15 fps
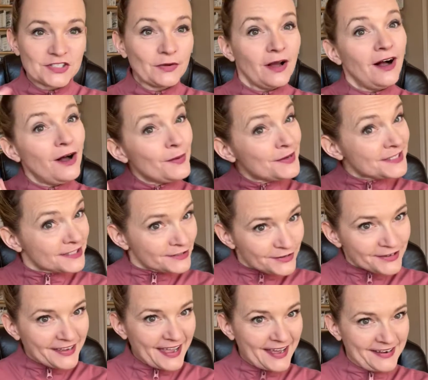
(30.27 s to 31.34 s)
So I always
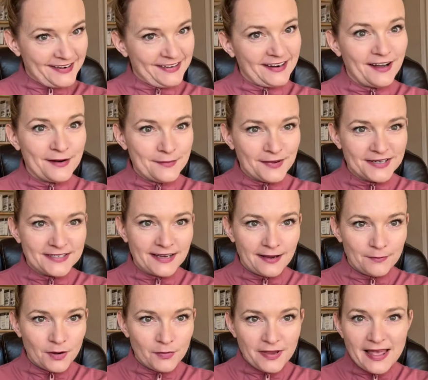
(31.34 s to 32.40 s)
look at it on Monday,
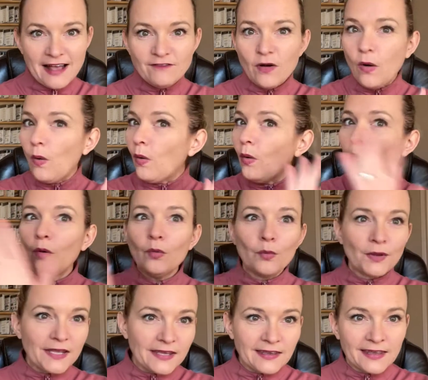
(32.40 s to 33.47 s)
but we have a whole
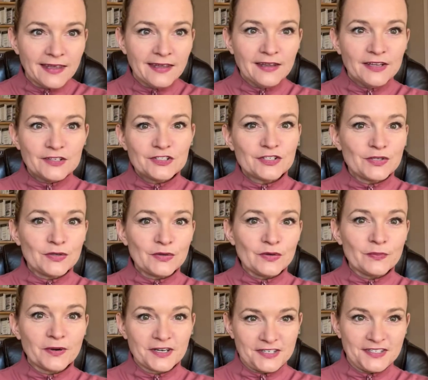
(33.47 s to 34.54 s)
week to
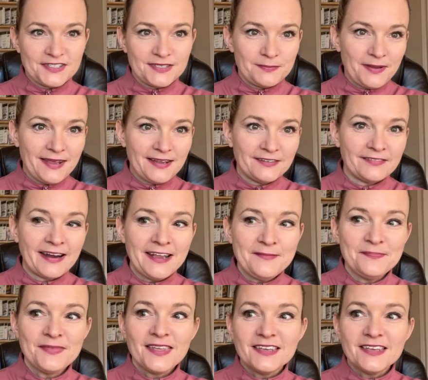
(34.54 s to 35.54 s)
participate, right?